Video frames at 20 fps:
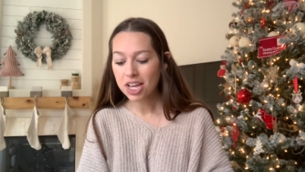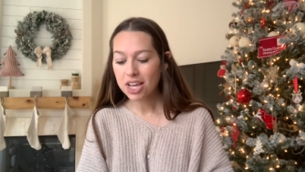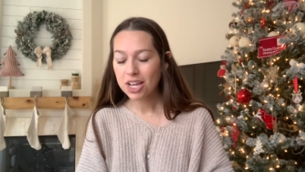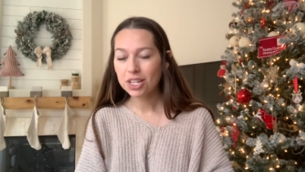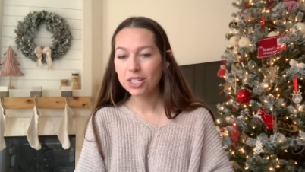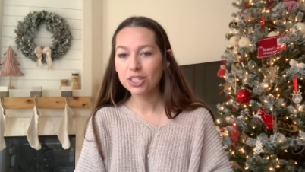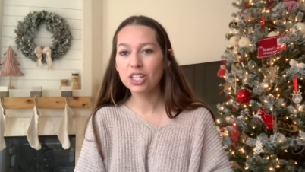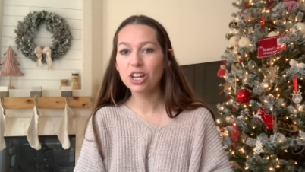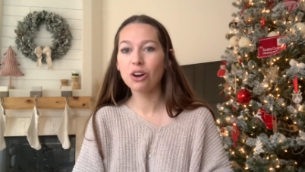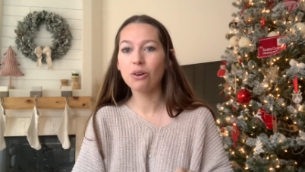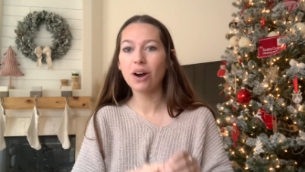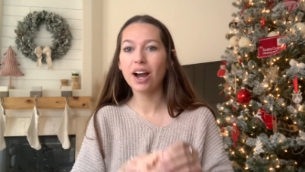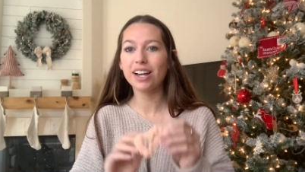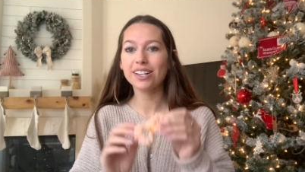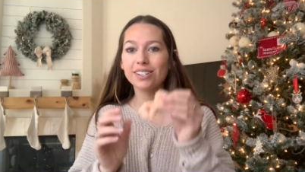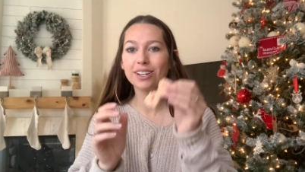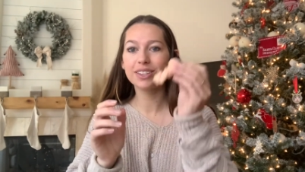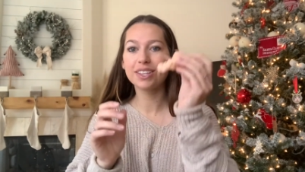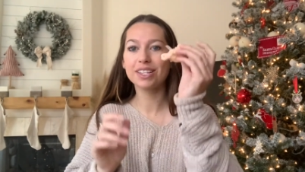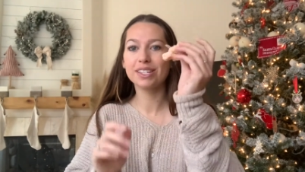So I
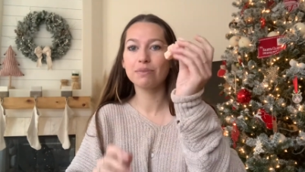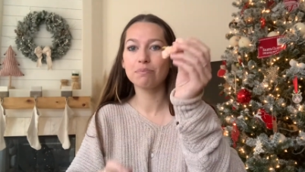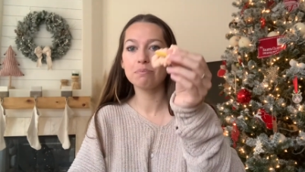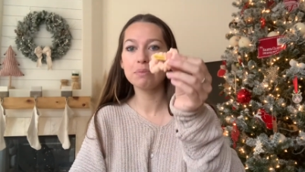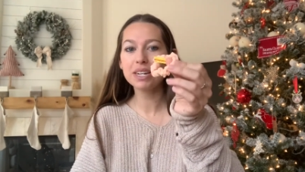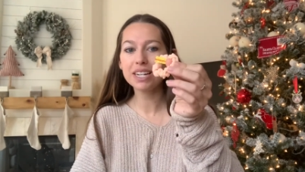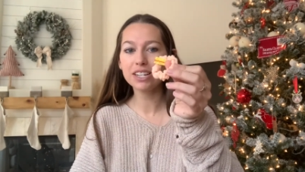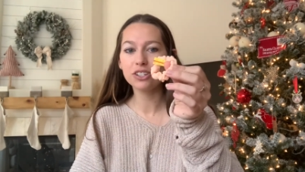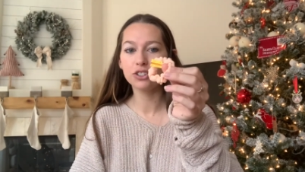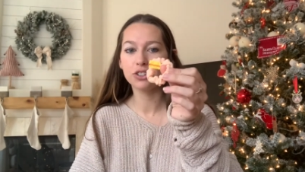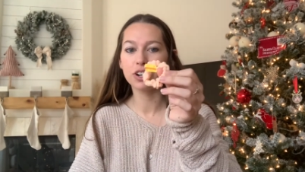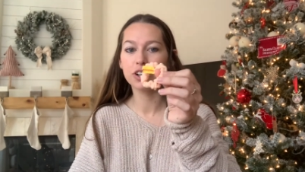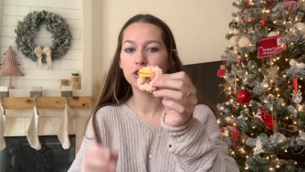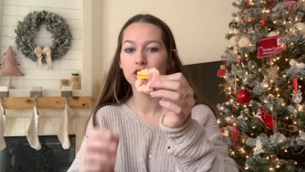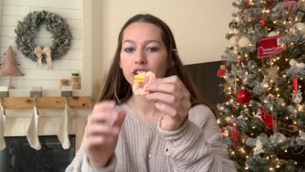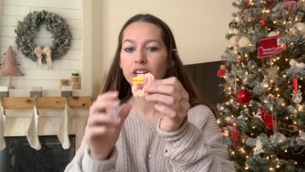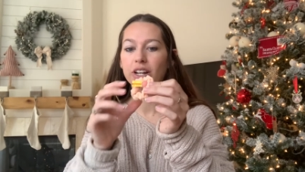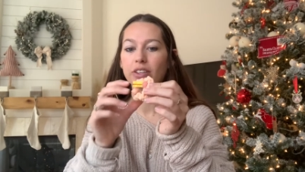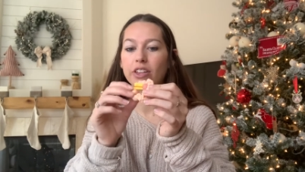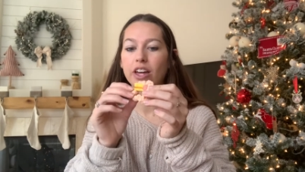saw this mini scrunchie
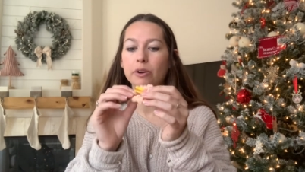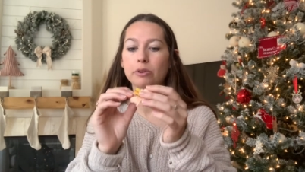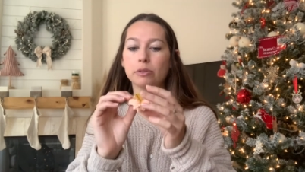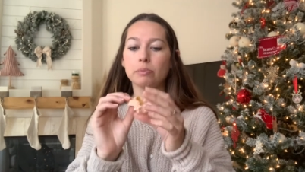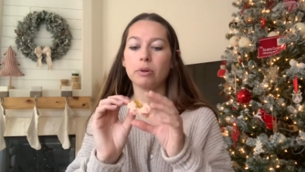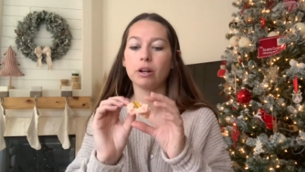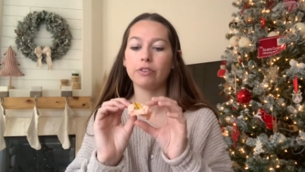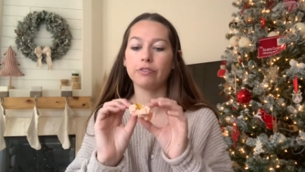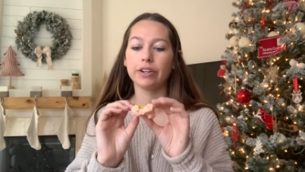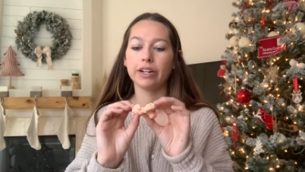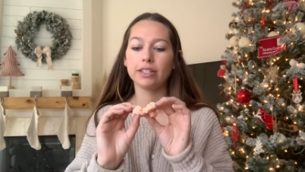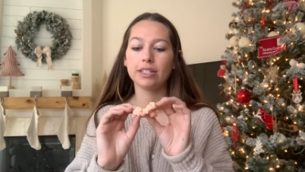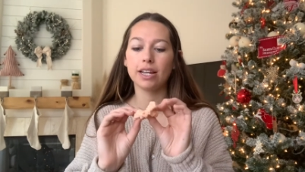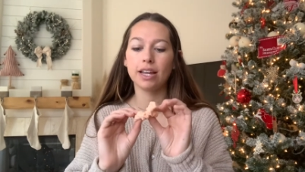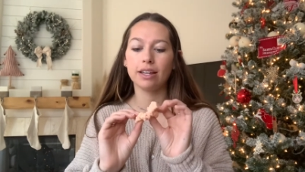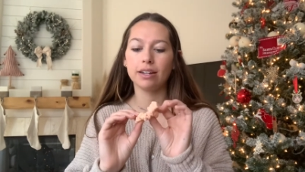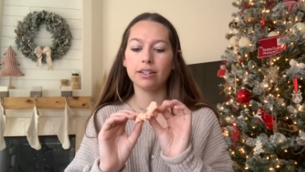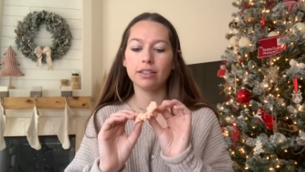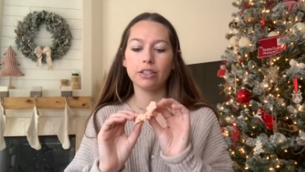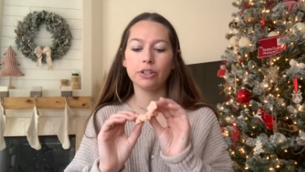and I thought it was perfect.
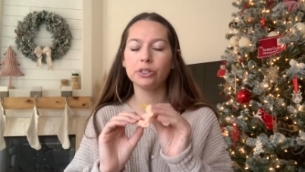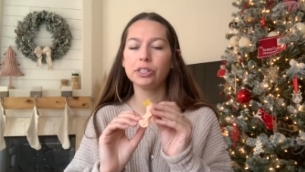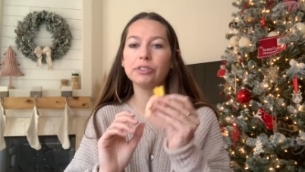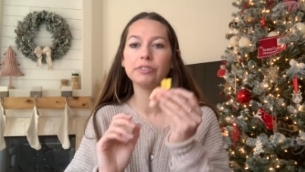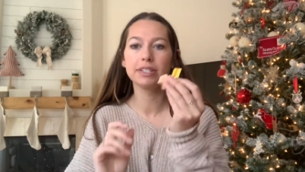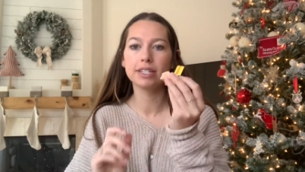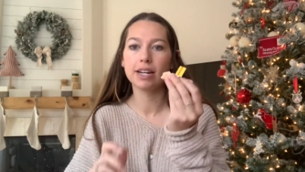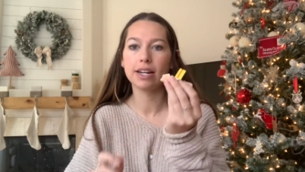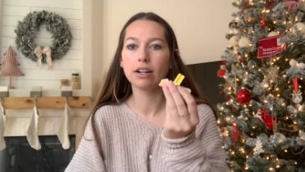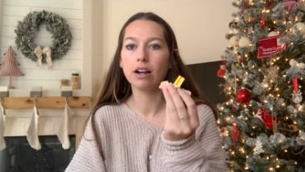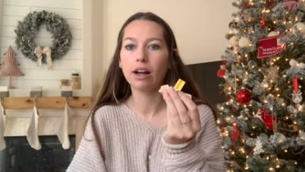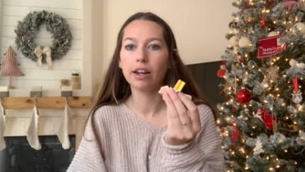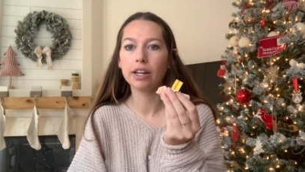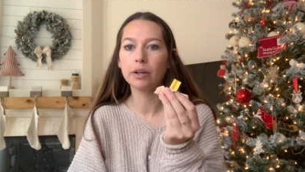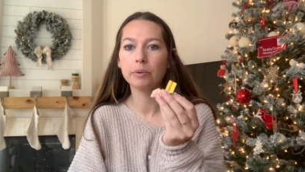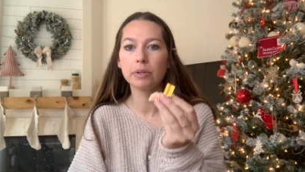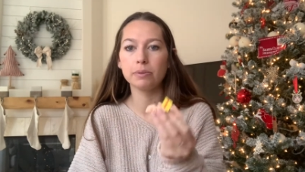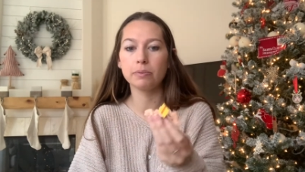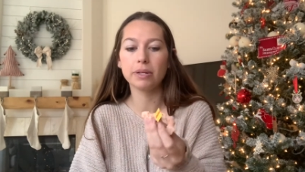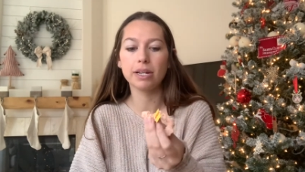And the only reason I got it
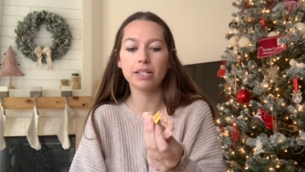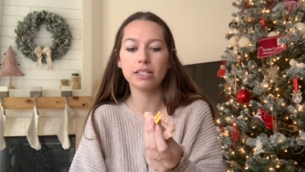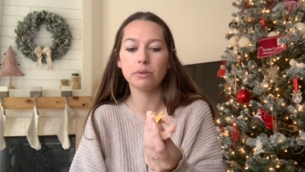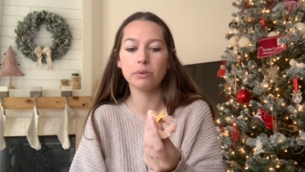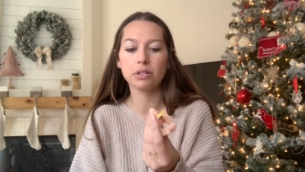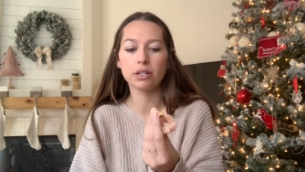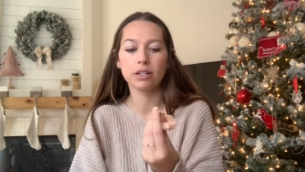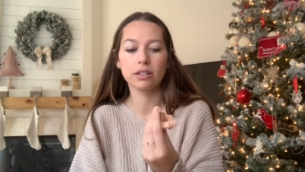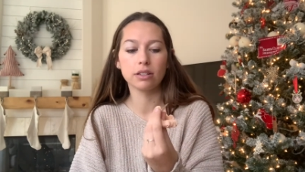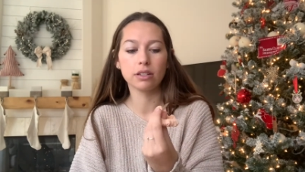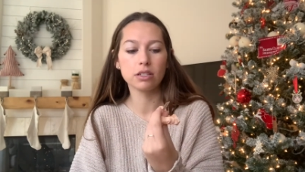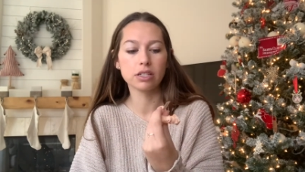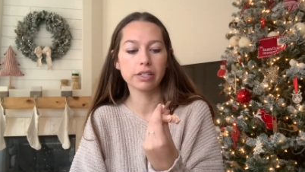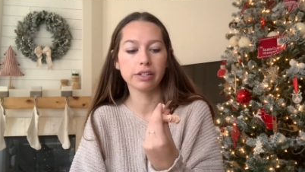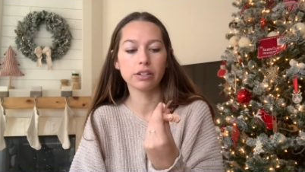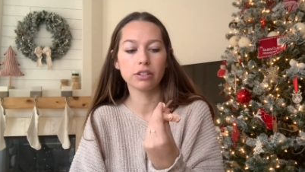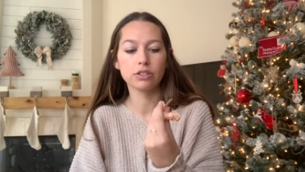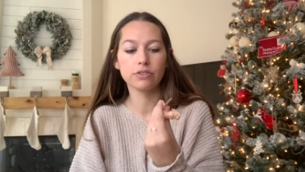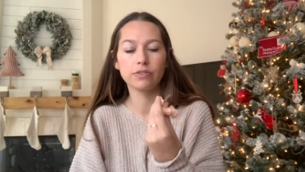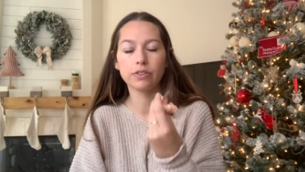was because it was on
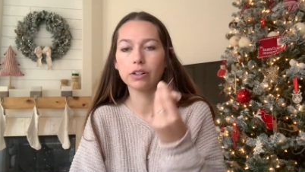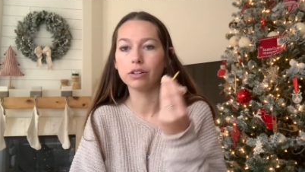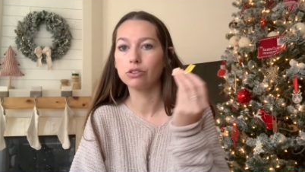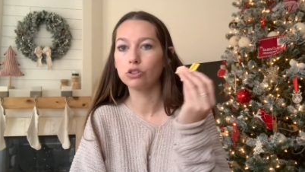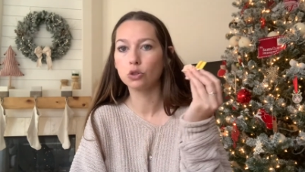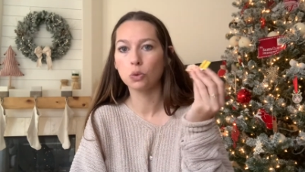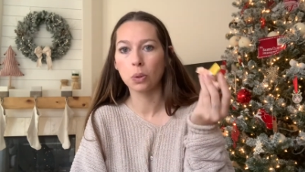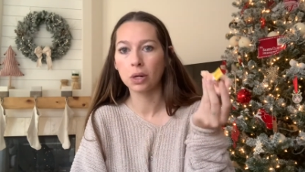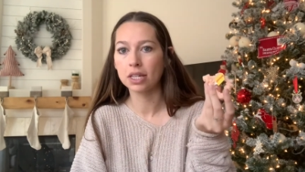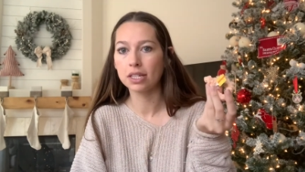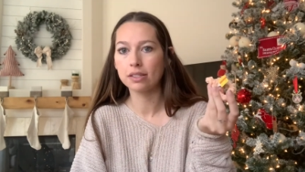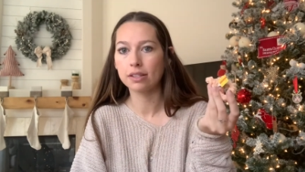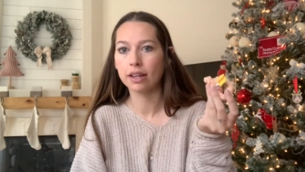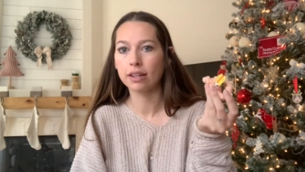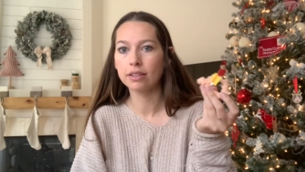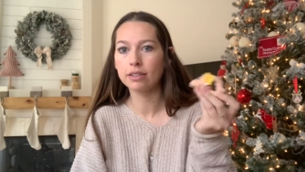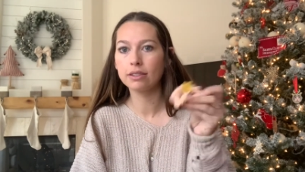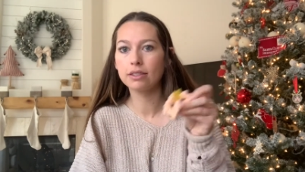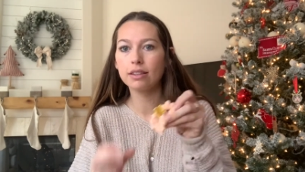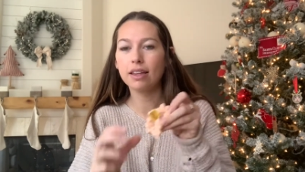clearance for 20
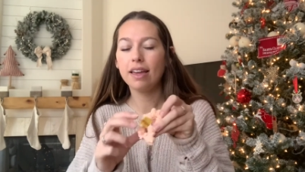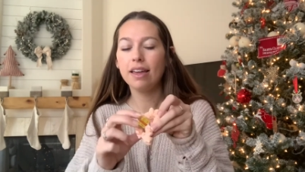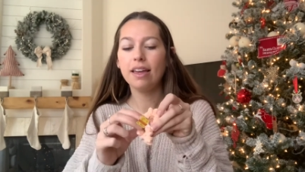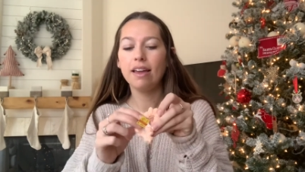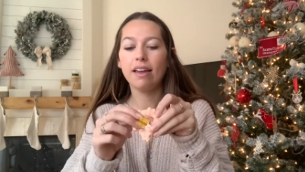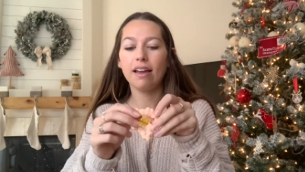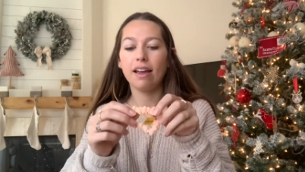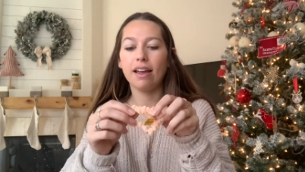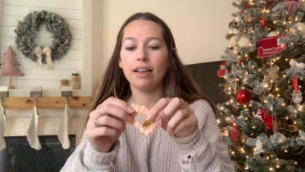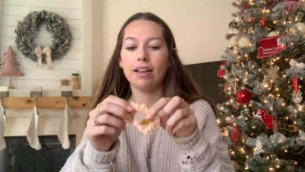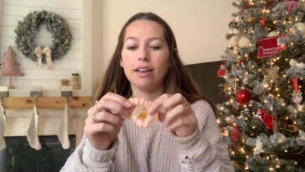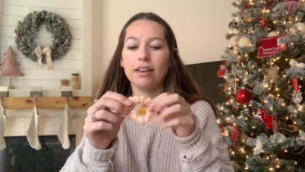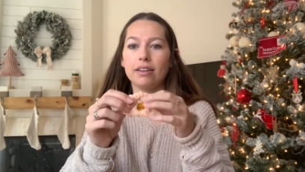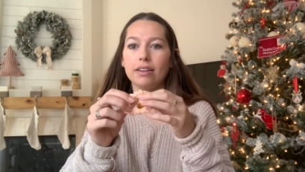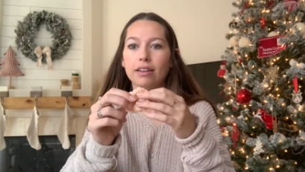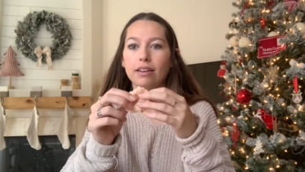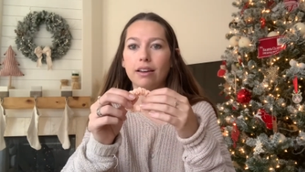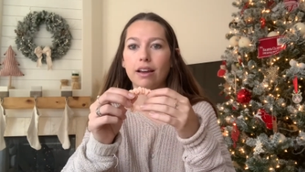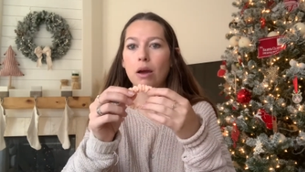cents. And I